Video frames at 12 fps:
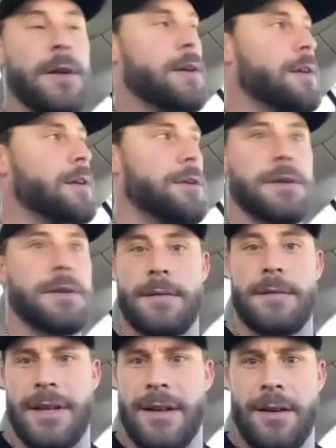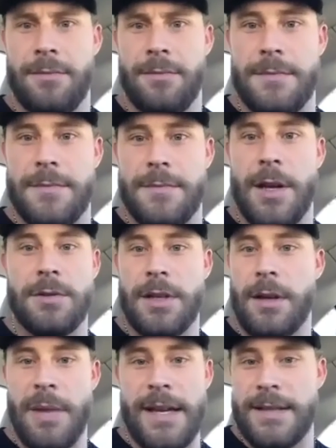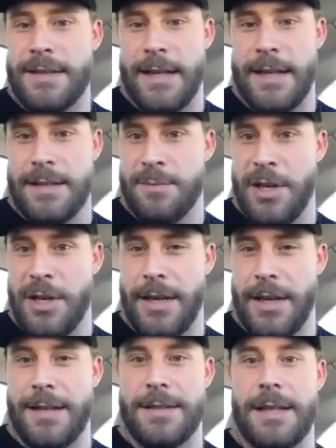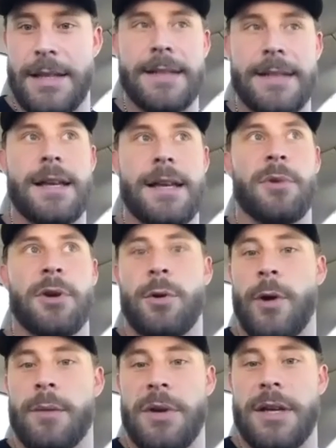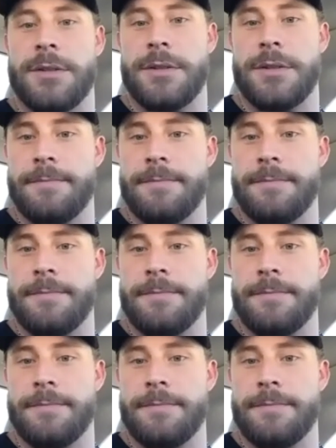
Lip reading: You can, you know, no one's on base. That doesn't mean you can't slide step or quick pitch.